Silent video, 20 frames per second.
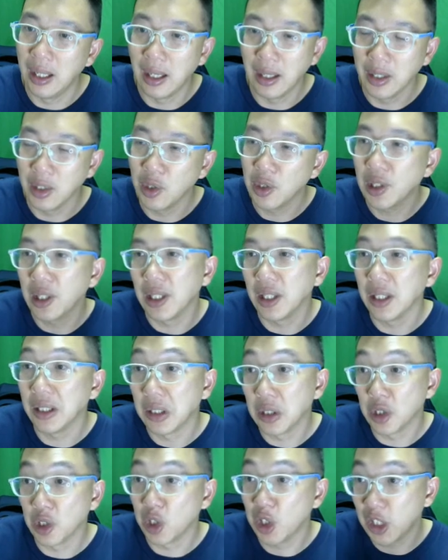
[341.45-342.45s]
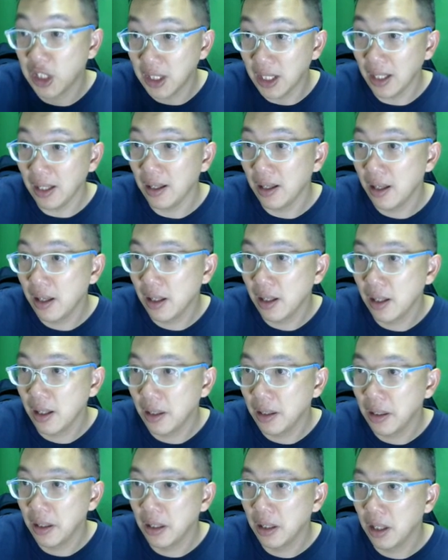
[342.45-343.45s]
you could either sit
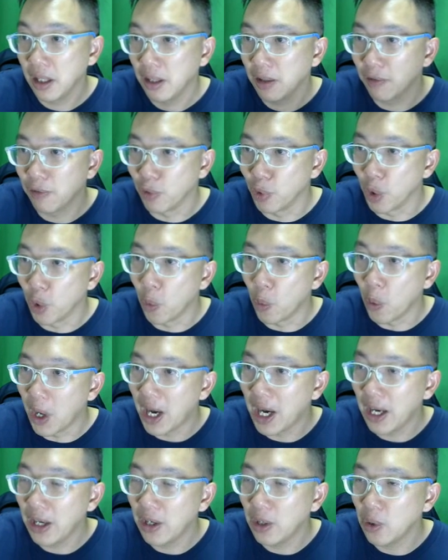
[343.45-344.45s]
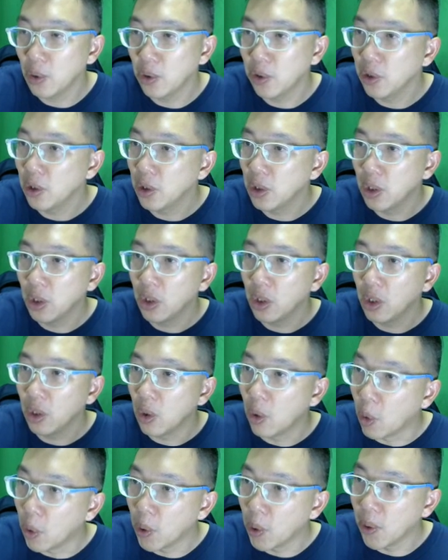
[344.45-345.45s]
for a while
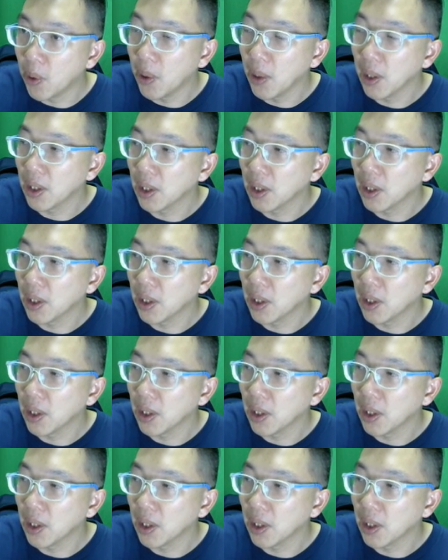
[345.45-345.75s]
or